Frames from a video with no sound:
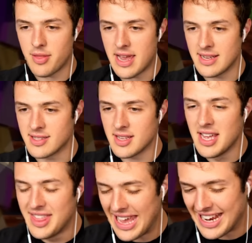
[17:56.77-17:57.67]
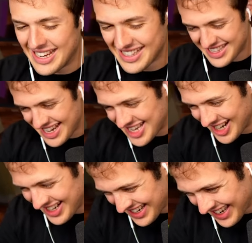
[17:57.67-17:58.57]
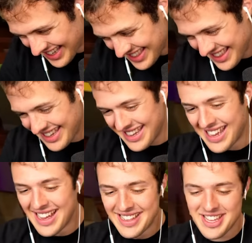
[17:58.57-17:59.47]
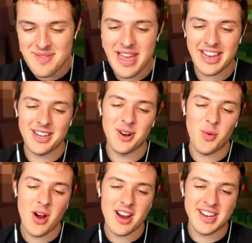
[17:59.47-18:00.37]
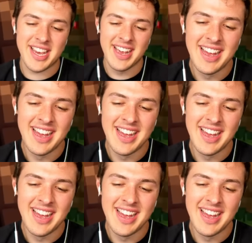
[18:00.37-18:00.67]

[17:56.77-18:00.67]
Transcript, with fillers: They, they, they, they, they're making her work.